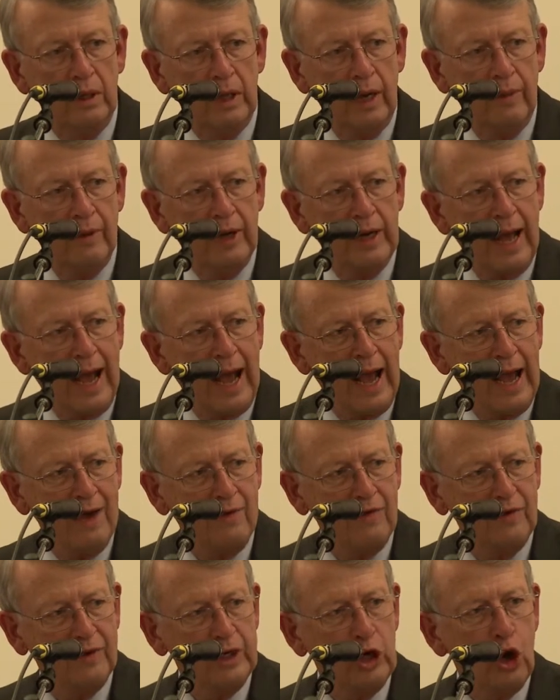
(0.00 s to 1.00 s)
and I'm an
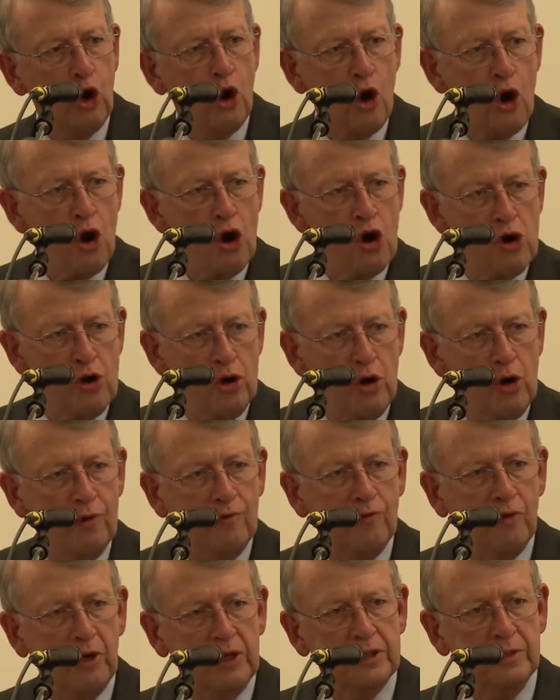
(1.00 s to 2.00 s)
avid learner
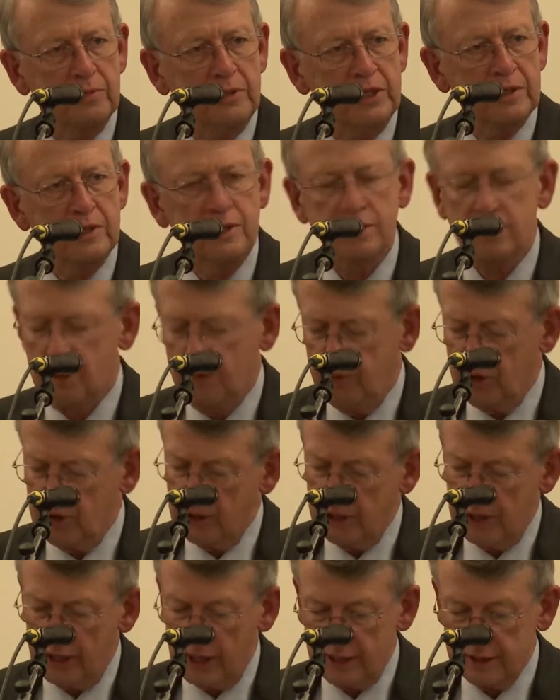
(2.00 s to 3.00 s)
of what the business
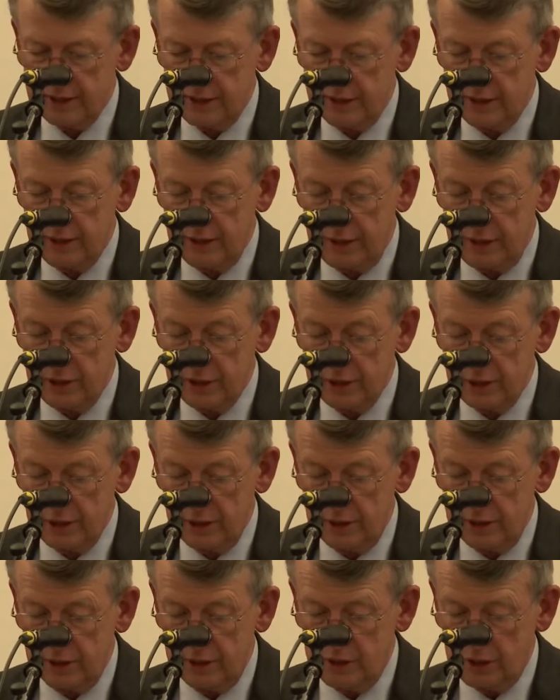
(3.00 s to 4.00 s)
community has to teach
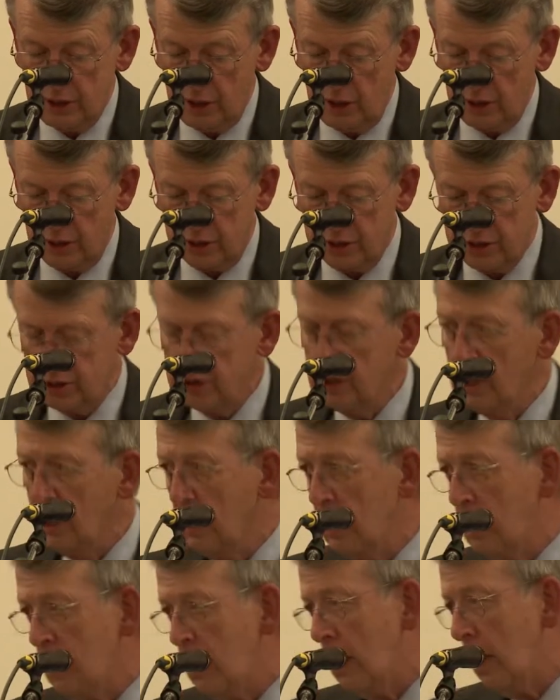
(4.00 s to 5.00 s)
the church.
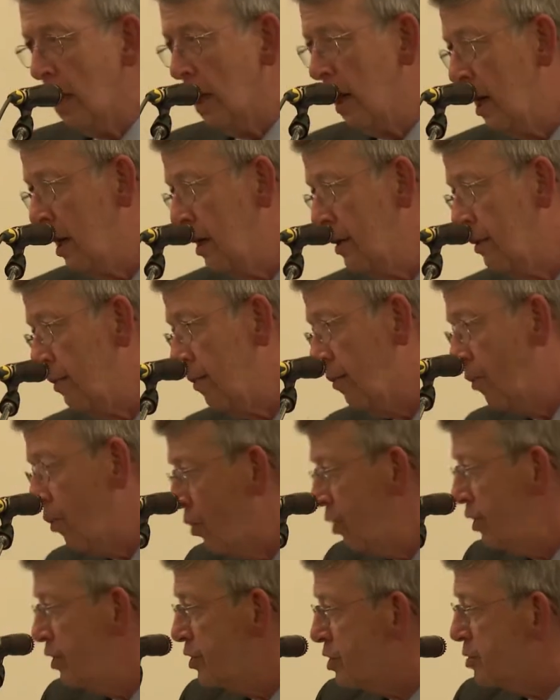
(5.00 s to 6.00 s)
And
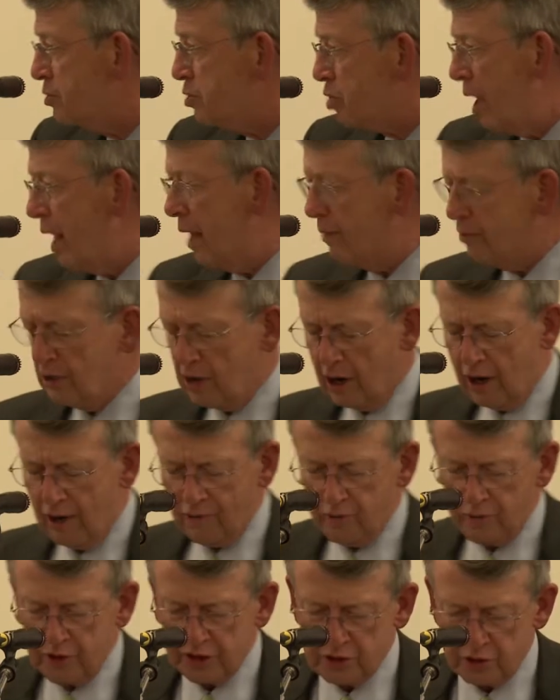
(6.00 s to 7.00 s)
when you subscribe to the
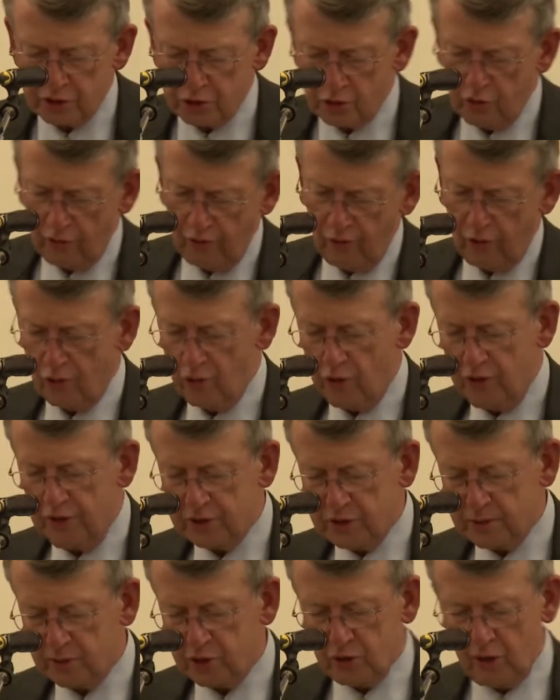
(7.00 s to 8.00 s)
Harvard Business Review or
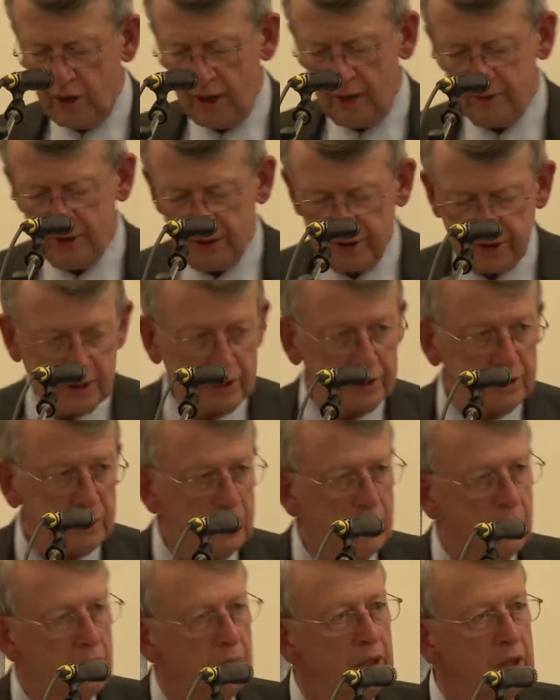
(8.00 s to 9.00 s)
resubscribe, they send
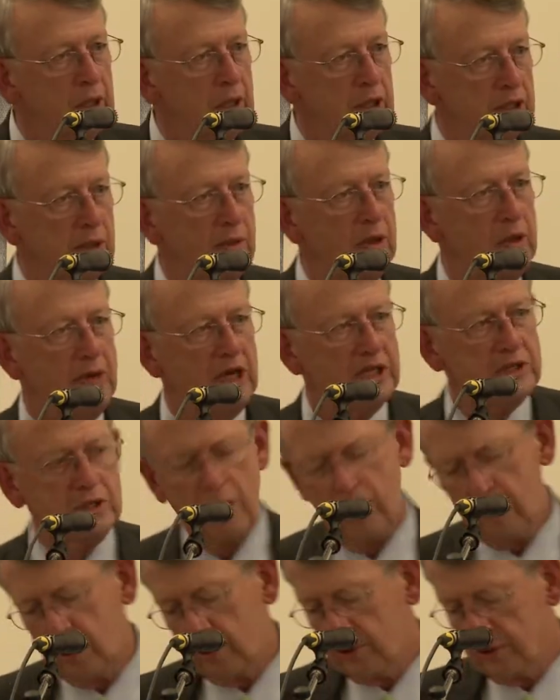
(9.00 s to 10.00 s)
you some of the best
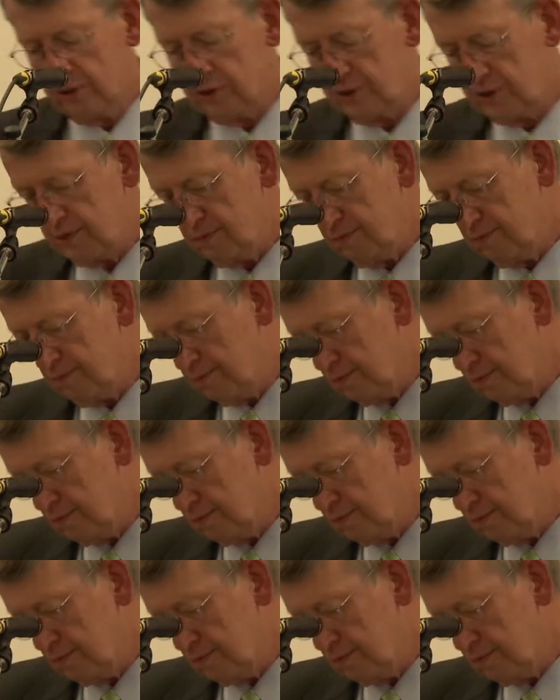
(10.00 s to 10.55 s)
articles